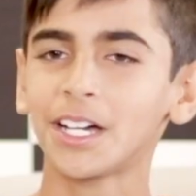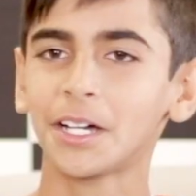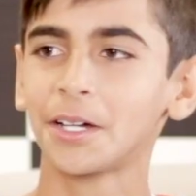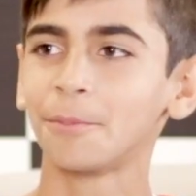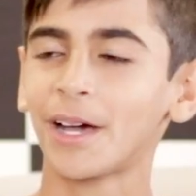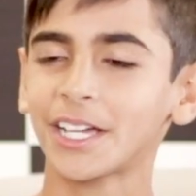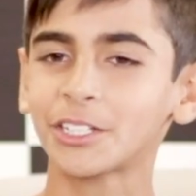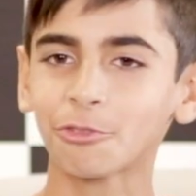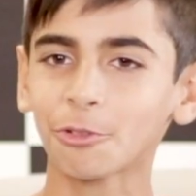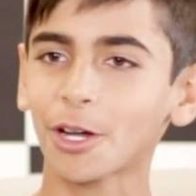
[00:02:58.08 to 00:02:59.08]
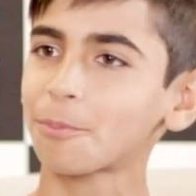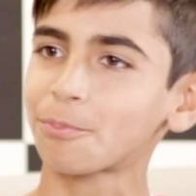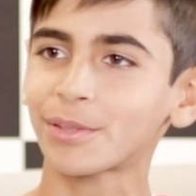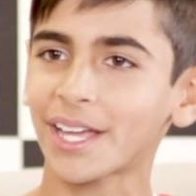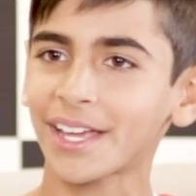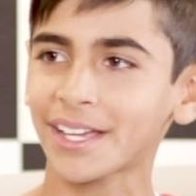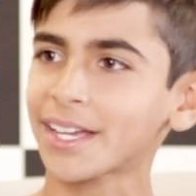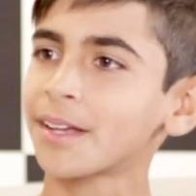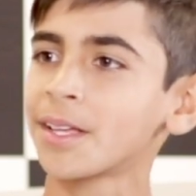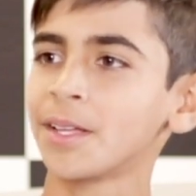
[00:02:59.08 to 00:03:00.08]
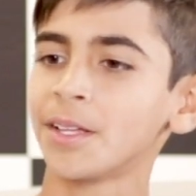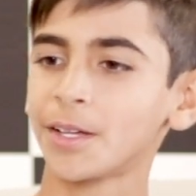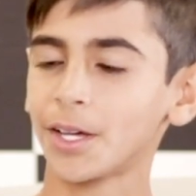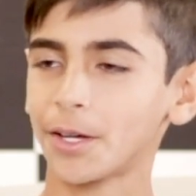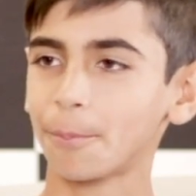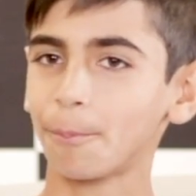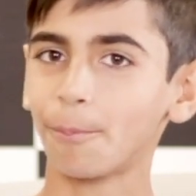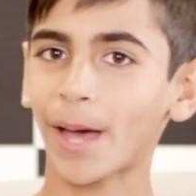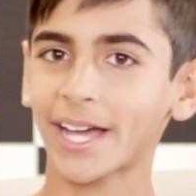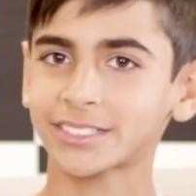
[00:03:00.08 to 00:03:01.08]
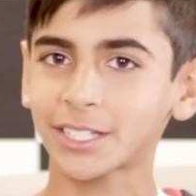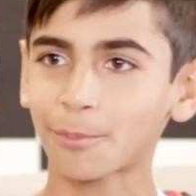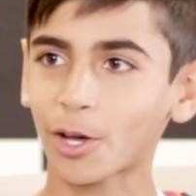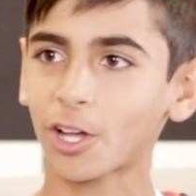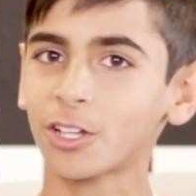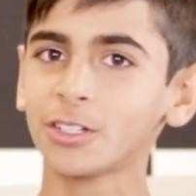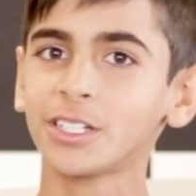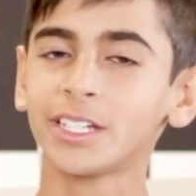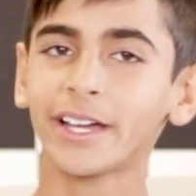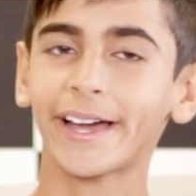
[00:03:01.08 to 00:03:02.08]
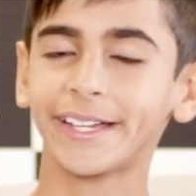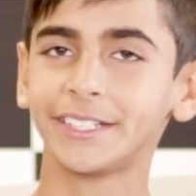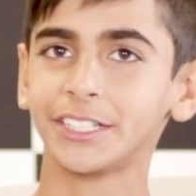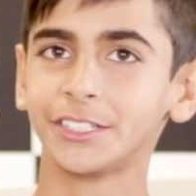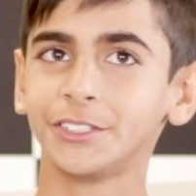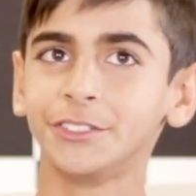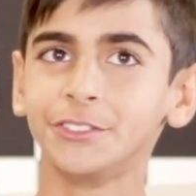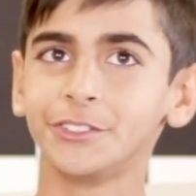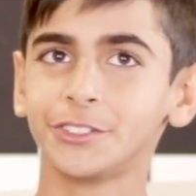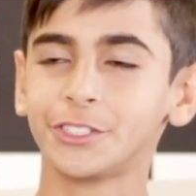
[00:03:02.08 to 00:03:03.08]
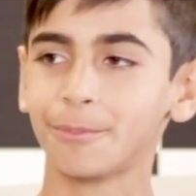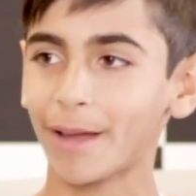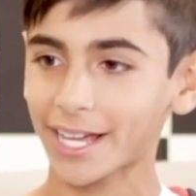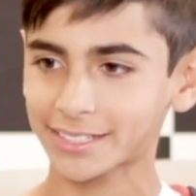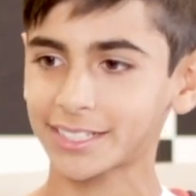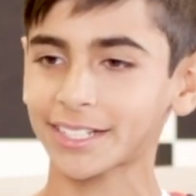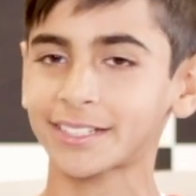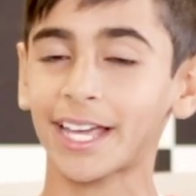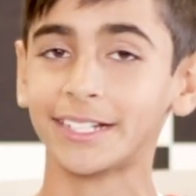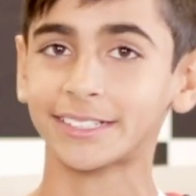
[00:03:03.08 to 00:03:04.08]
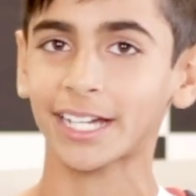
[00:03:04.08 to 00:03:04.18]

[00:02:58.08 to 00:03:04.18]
Um, I grew up playing um, basketball. I did gymnastics and